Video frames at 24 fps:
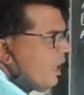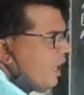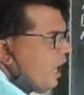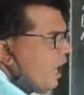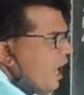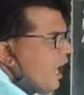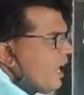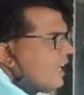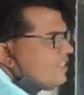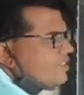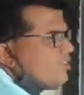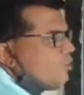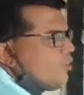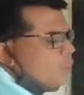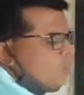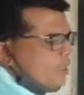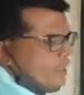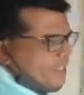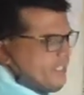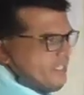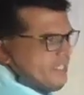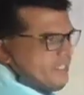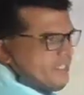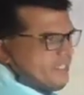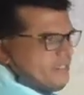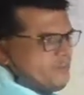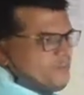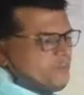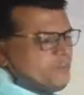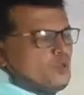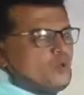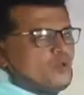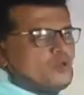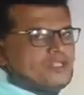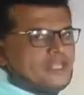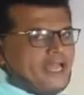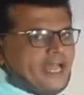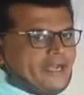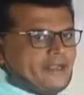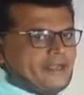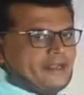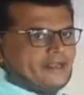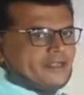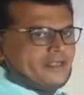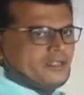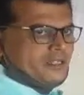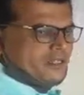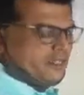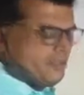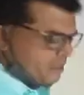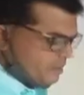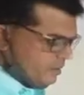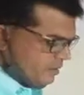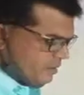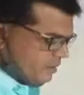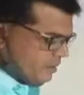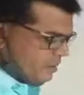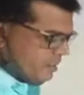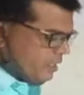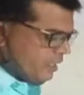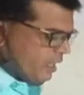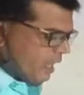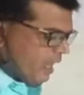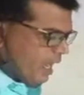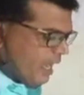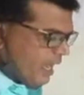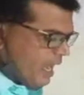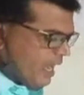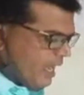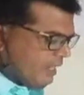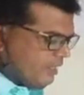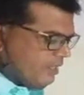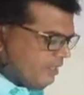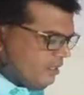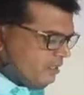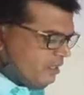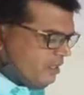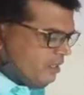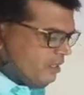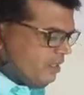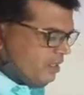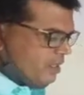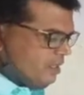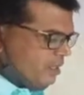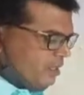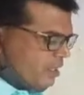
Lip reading: are collinear. Prove that R